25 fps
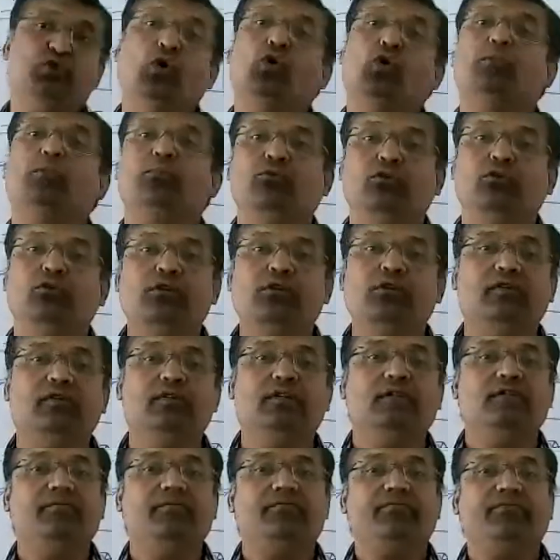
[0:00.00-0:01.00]
either push
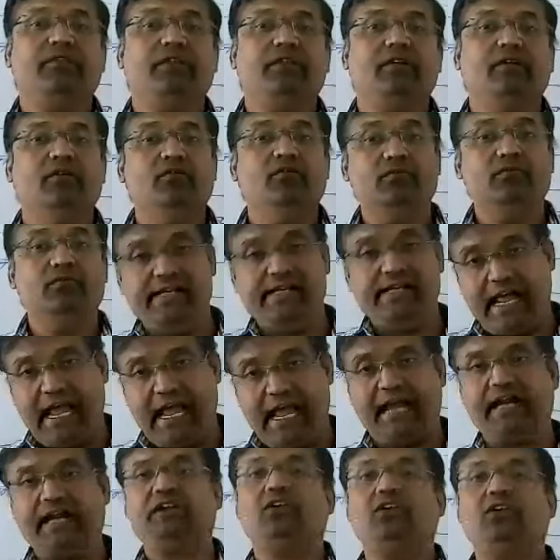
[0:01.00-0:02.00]
or pull,
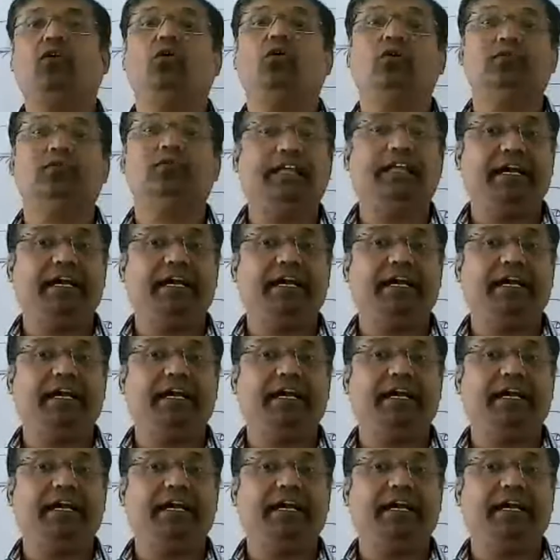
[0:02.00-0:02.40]
will